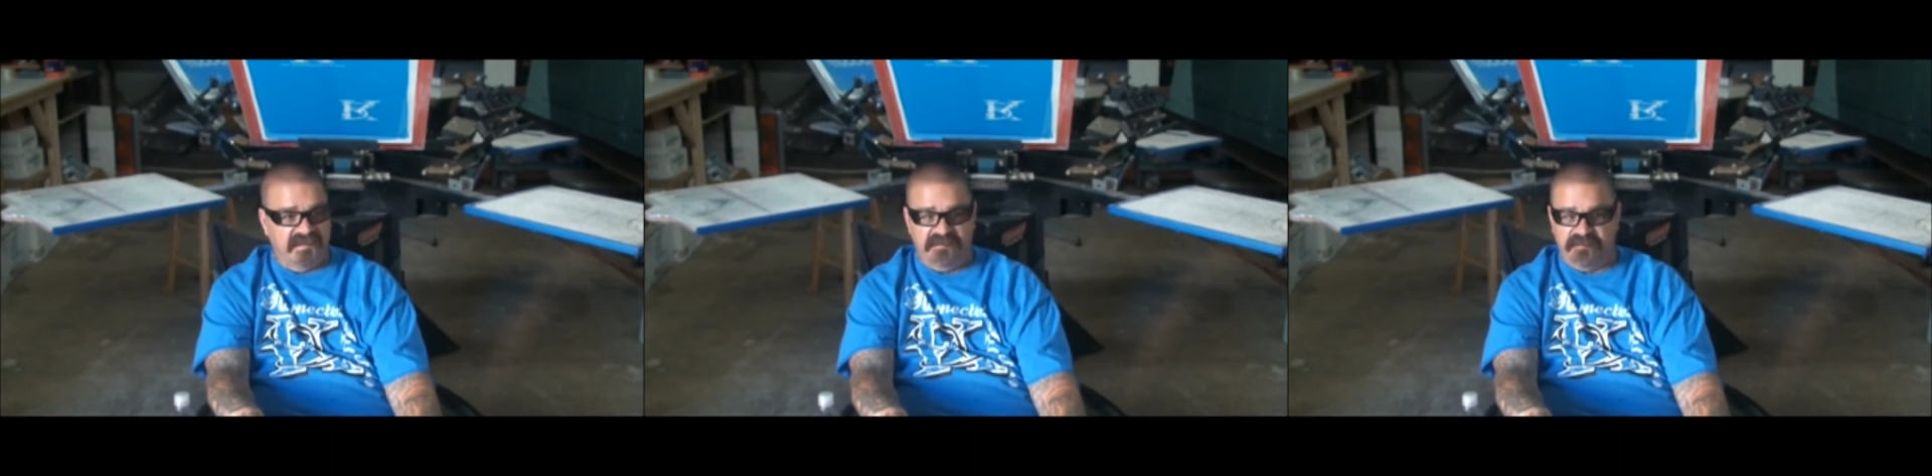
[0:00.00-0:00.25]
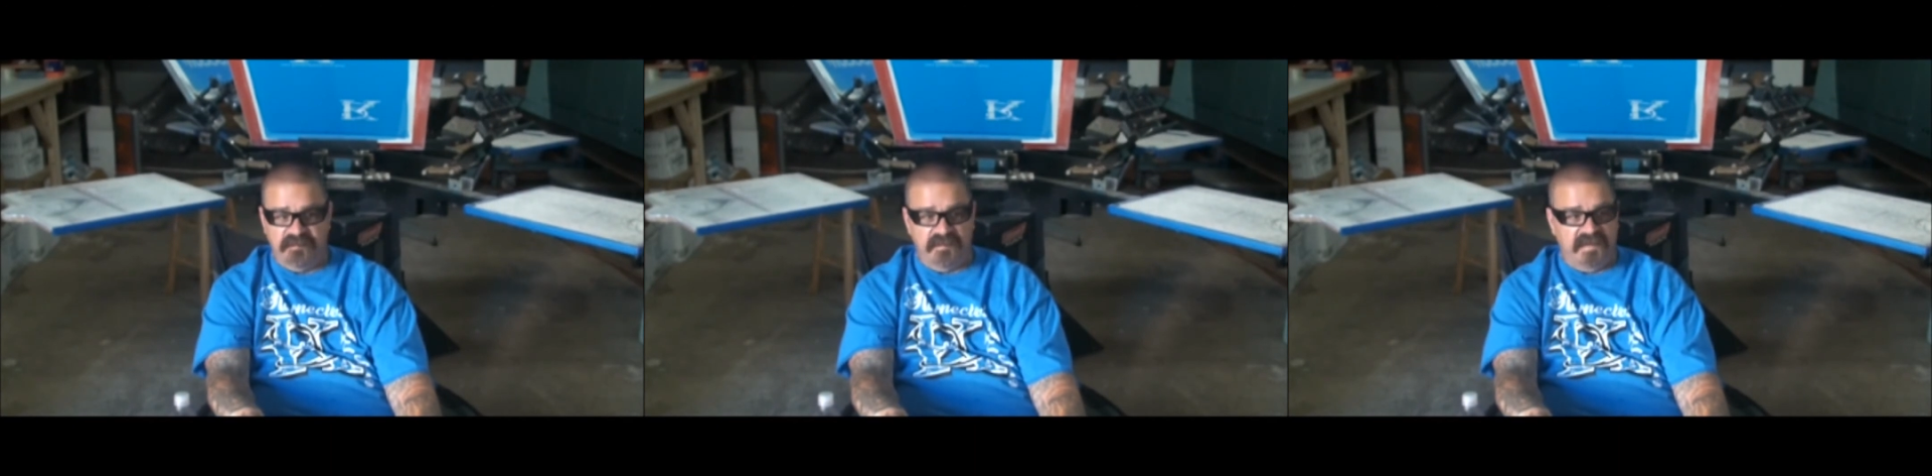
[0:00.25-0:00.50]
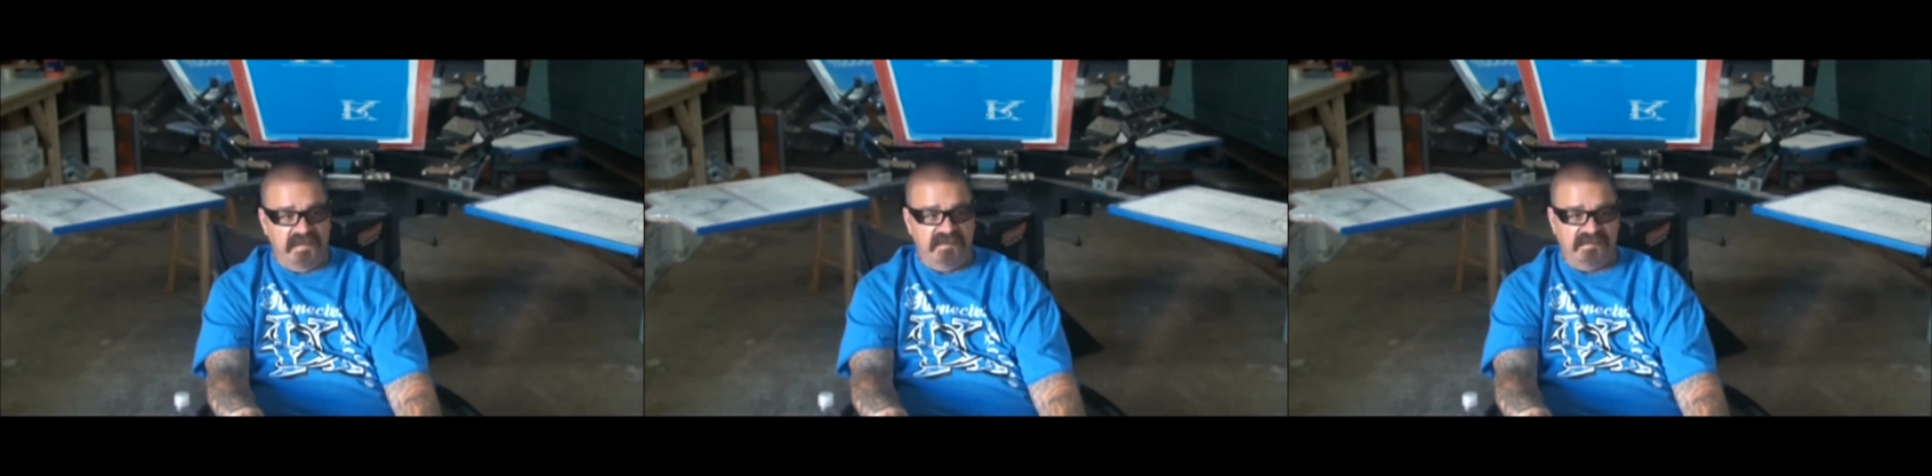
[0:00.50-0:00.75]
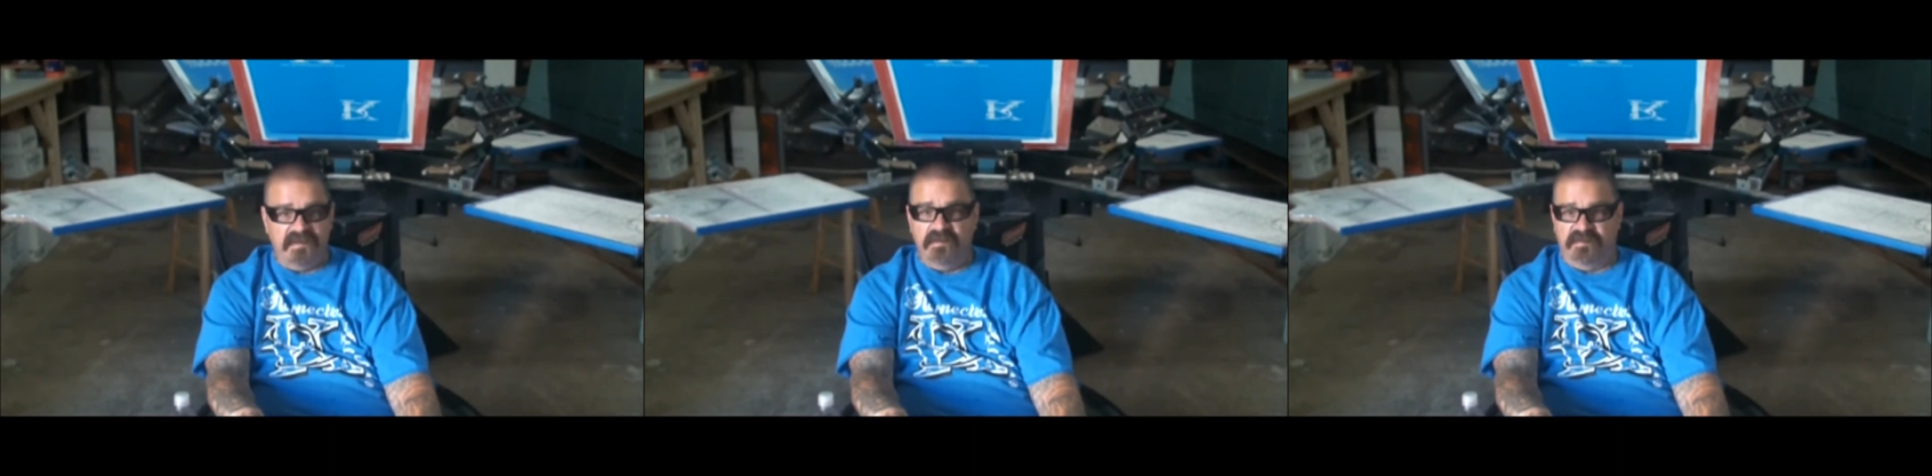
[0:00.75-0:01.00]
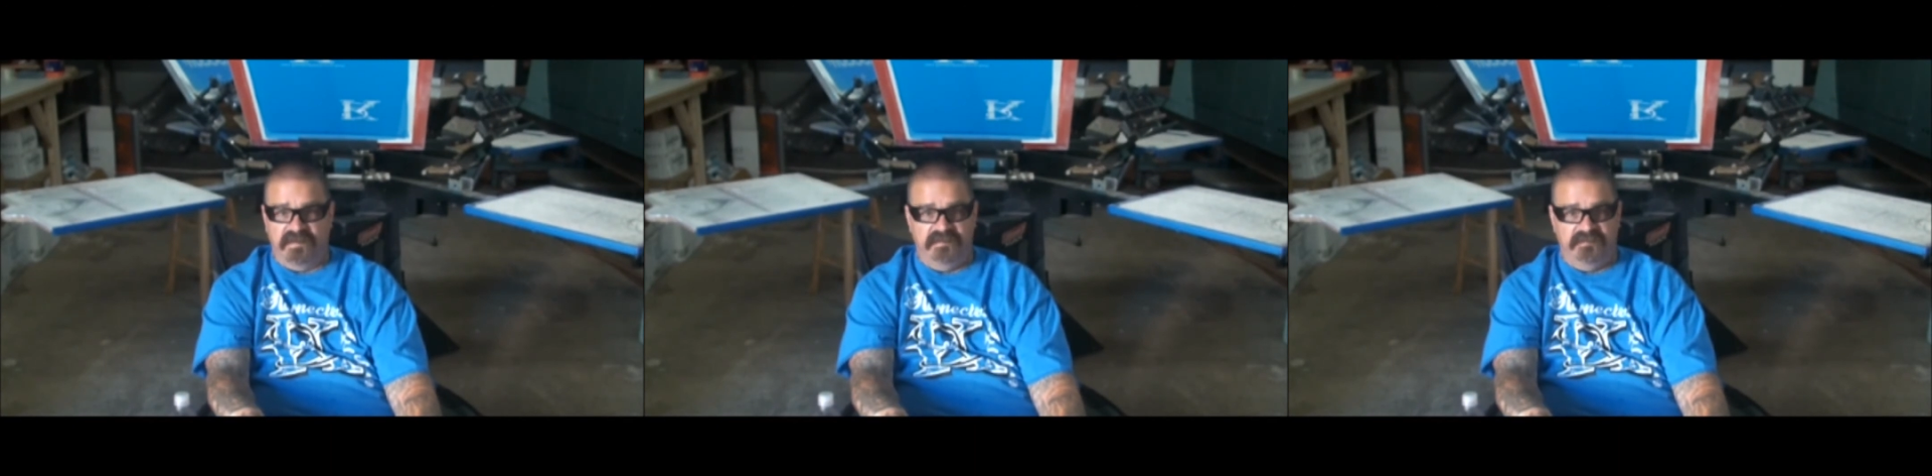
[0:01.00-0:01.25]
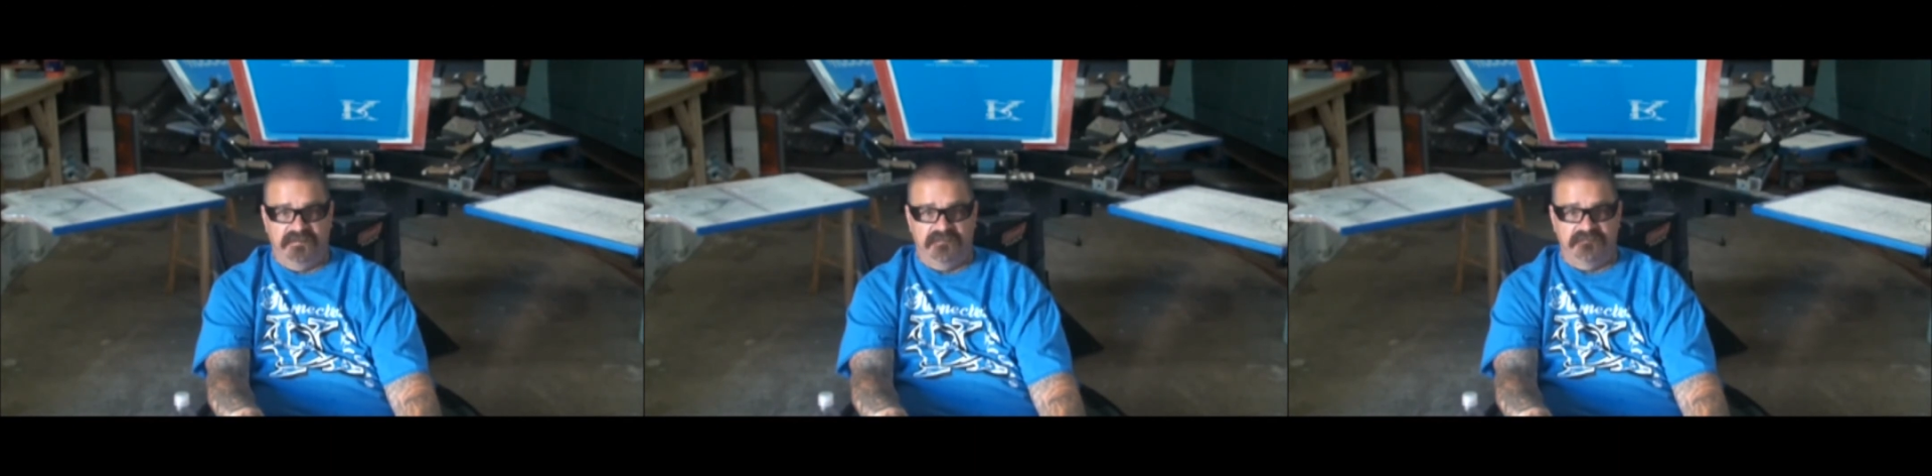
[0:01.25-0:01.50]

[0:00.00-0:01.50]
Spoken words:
He's from East Oakland,